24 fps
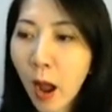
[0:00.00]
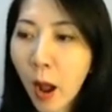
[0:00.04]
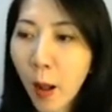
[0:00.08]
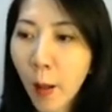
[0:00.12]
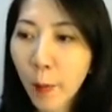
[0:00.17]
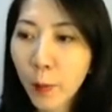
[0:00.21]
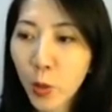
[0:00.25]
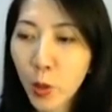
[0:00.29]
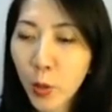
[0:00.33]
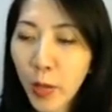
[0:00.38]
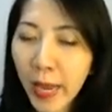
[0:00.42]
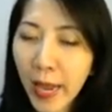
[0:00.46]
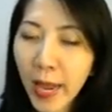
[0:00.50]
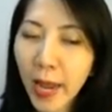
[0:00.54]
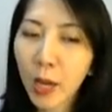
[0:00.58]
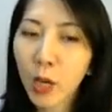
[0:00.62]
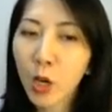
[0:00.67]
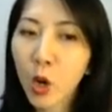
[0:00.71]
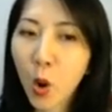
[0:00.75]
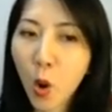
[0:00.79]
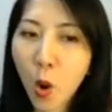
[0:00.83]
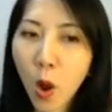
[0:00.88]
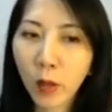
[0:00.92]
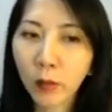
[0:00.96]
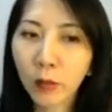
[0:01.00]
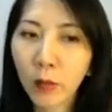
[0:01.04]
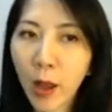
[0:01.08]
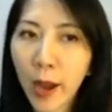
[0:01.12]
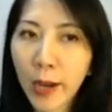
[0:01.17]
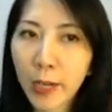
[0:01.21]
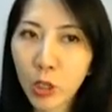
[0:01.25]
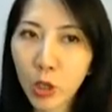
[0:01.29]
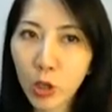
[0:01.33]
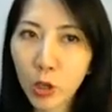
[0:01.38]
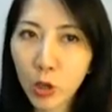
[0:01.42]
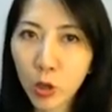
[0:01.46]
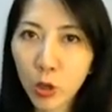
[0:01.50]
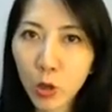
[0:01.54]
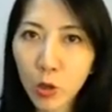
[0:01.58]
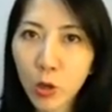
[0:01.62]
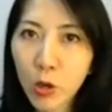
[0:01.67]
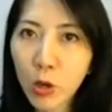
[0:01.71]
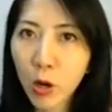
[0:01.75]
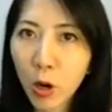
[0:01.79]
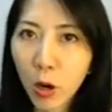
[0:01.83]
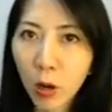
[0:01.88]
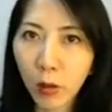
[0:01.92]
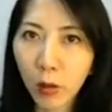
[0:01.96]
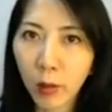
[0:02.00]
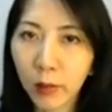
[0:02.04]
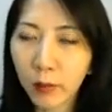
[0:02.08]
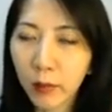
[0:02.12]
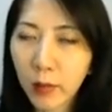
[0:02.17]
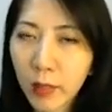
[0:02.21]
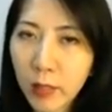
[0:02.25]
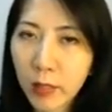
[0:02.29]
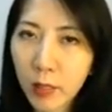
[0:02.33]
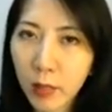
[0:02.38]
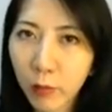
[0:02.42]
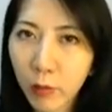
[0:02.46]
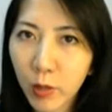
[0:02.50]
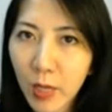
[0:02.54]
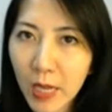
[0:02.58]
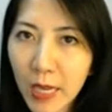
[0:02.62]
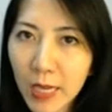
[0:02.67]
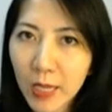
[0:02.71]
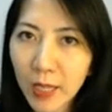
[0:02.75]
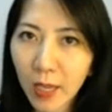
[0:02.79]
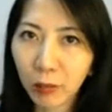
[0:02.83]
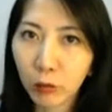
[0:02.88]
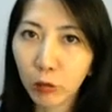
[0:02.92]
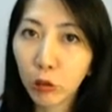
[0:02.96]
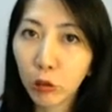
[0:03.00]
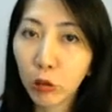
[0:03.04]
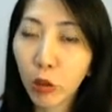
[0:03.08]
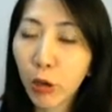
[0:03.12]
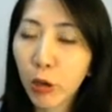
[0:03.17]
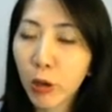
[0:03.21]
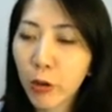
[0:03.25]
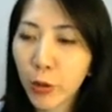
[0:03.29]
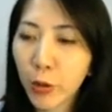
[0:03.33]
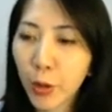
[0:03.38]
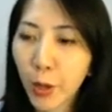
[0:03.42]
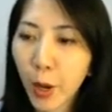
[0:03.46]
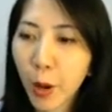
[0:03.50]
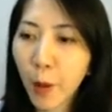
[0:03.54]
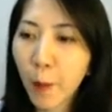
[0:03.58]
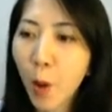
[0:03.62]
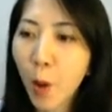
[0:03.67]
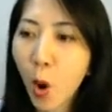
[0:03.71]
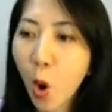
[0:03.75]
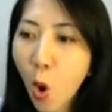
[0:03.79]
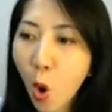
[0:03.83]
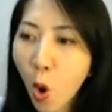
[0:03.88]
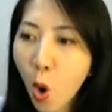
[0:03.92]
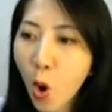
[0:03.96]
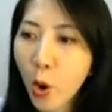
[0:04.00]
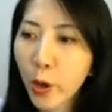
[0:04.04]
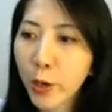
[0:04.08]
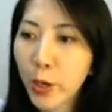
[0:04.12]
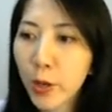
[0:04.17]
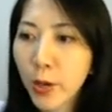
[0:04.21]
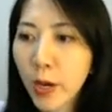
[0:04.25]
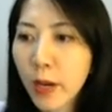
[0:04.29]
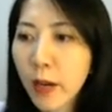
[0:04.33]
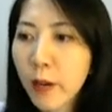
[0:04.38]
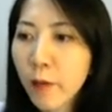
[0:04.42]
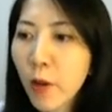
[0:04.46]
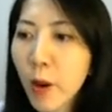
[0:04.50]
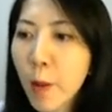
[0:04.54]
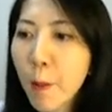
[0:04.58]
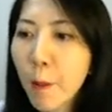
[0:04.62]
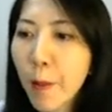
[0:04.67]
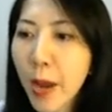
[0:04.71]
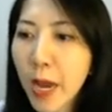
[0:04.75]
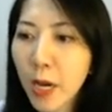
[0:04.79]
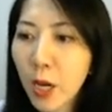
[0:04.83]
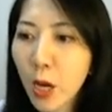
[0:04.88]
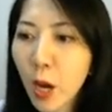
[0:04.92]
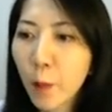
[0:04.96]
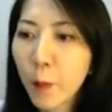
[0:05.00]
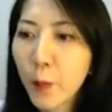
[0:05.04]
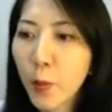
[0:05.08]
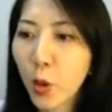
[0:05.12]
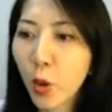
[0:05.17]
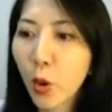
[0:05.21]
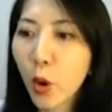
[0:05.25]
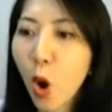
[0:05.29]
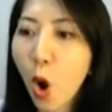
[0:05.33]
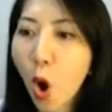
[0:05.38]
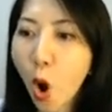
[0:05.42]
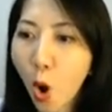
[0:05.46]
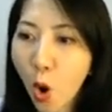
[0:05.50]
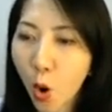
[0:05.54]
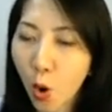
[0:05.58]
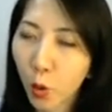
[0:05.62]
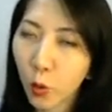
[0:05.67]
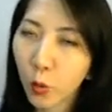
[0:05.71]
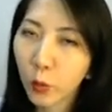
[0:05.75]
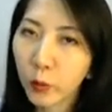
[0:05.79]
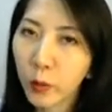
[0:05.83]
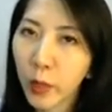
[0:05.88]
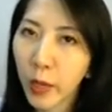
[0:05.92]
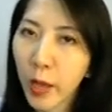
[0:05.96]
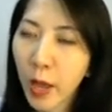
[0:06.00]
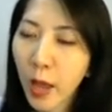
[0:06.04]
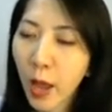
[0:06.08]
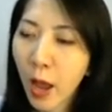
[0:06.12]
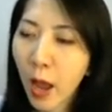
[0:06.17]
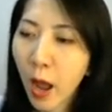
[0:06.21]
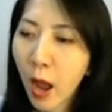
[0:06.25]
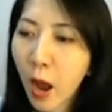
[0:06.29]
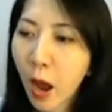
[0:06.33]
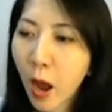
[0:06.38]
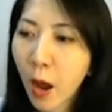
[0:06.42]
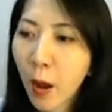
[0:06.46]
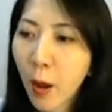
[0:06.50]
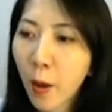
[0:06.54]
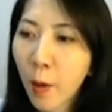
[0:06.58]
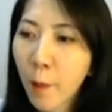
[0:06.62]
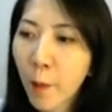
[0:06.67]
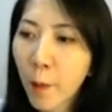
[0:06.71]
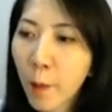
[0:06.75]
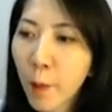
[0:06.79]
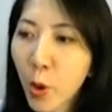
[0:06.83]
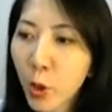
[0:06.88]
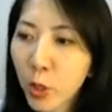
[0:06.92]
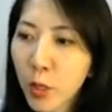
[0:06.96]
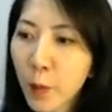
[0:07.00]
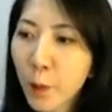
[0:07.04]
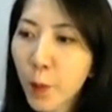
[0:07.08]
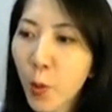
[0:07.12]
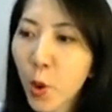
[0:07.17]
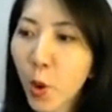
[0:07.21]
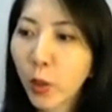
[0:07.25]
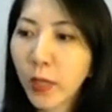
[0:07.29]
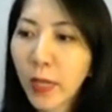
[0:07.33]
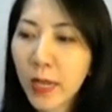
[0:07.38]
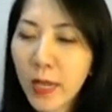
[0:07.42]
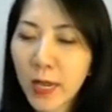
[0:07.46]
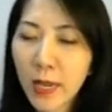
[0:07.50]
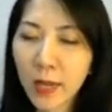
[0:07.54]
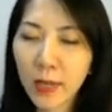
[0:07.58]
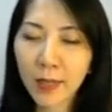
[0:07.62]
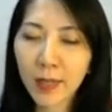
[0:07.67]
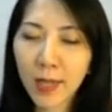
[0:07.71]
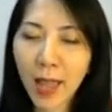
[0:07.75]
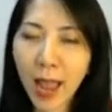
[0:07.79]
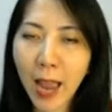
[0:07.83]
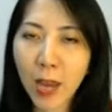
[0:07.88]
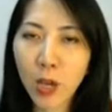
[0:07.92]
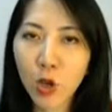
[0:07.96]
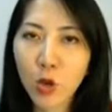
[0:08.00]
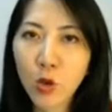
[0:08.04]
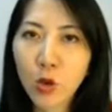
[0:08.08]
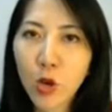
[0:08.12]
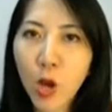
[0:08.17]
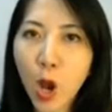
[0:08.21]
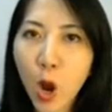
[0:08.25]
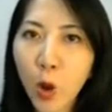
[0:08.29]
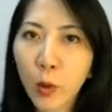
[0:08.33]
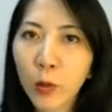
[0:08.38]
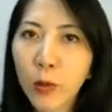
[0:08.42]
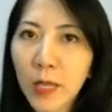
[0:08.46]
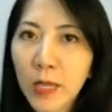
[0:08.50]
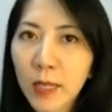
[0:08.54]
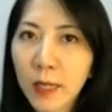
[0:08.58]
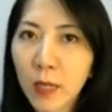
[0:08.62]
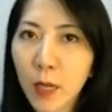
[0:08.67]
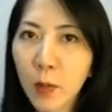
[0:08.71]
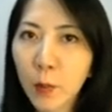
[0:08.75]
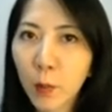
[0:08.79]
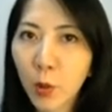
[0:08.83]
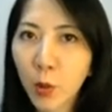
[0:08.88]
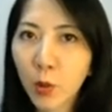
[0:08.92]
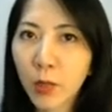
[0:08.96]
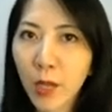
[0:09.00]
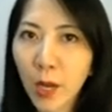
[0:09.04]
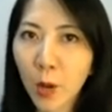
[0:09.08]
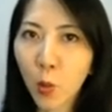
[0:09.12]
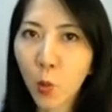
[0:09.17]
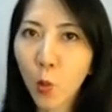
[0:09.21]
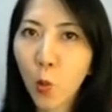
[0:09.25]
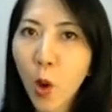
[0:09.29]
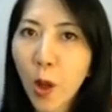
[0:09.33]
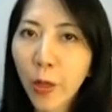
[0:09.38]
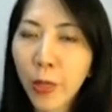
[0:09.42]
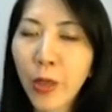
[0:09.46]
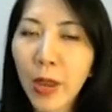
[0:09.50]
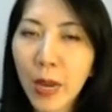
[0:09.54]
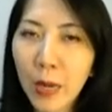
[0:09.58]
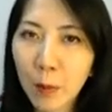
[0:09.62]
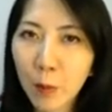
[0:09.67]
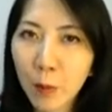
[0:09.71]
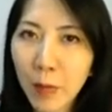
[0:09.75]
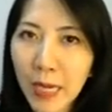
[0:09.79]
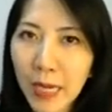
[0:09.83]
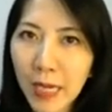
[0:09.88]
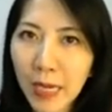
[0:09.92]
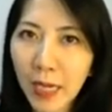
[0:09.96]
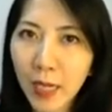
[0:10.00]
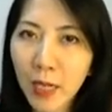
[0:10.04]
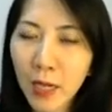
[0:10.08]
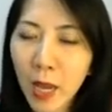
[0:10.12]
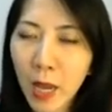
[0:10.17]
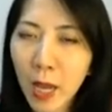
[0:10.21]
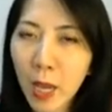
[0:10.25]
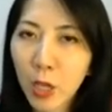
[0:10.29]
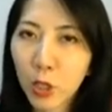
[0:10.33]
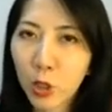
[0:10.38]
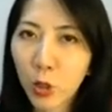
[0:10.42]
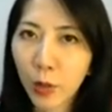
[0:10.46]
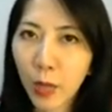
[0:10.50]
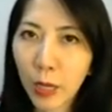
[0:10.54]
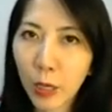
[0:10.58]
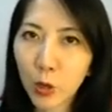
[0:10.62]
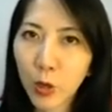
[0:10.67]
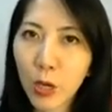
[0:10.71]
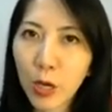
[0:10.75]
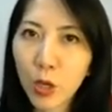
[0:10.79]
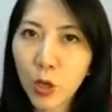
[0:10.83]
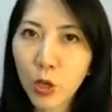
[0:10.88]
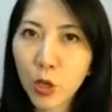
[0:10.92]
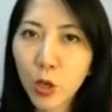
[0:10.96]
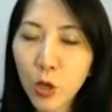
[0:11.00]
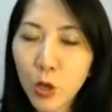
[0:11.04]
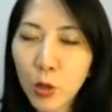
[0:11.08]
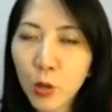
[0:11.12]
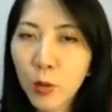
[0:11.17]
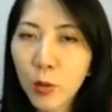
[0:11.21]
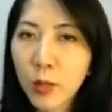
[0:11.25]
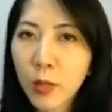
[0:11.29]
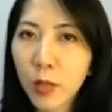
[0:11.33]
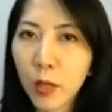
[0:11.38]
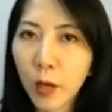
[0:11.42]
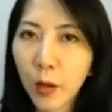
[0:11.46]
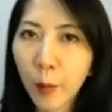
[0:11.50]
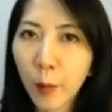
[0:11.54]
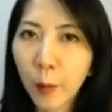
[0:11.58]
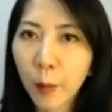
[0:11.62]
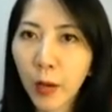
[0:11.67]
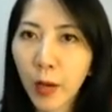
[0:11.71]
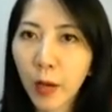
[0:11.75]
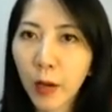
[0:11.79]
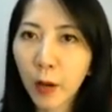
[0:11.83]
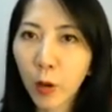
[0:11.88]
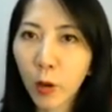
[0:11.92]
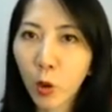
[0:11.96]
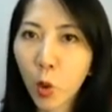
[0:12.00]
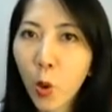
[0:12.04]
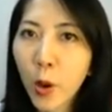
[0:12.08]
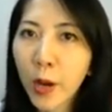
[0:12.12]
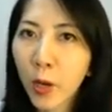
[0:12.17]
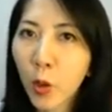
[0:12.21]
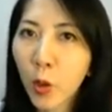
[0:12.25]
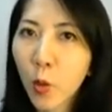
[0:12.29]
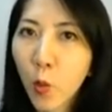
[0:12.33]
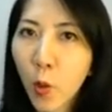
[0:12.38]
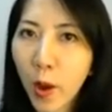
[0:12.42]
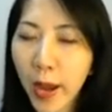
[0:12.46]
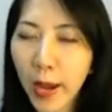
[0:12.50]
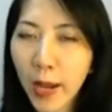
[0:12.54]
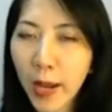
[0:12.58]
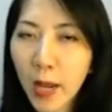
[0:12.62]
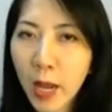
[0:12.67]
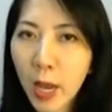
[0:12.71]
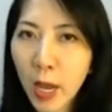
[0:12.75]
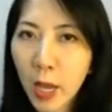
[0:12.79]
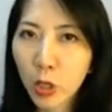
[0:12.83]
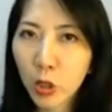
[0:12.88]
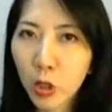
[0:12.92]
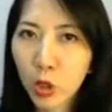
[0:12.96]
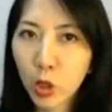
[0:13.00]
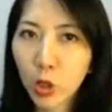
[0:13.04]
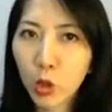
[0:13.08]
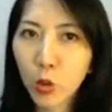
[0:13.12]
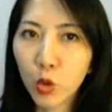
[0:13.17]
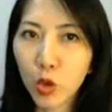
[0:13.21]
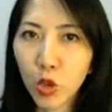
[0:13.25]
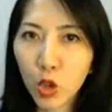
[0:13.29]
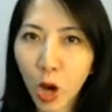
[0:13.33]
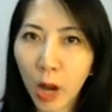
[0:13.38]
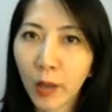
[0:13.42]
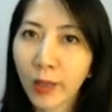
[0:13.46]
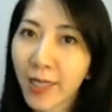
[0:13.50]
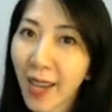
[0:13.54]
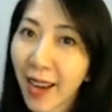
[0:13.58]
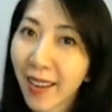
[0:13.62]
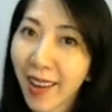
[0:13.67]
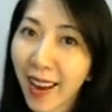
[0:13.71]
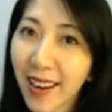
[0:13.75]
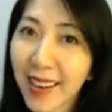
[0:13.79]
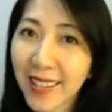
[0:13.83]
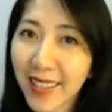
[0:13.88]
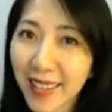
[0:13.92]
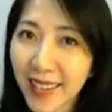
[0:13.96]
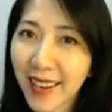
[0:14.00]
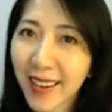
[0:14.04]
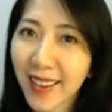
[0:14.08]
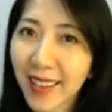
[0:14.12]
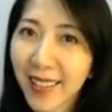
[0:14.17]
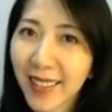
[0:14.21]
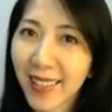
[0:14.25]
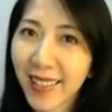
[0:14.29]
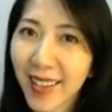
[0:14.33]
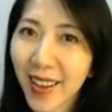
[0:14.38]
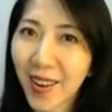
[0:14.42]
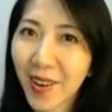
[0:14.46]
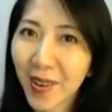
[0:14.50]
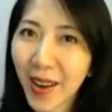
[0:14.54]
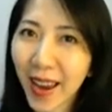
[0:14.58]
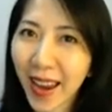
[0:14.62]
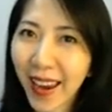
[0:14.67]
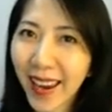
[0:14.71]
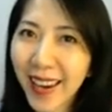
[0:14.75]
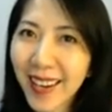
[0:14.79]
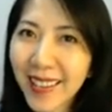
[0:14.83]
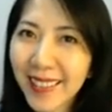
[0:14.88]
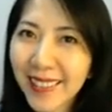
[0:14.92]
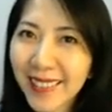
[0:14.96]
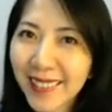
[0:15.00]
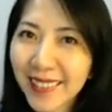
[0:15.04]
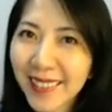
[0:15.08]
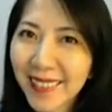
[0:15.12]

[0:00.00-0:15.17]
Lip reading: You can go online to Google a list of these and learn them, or you can even make up your own. Most importantly is that you know these symbols and what they mean so that you can use them in a quick way to jot down ideas, okay?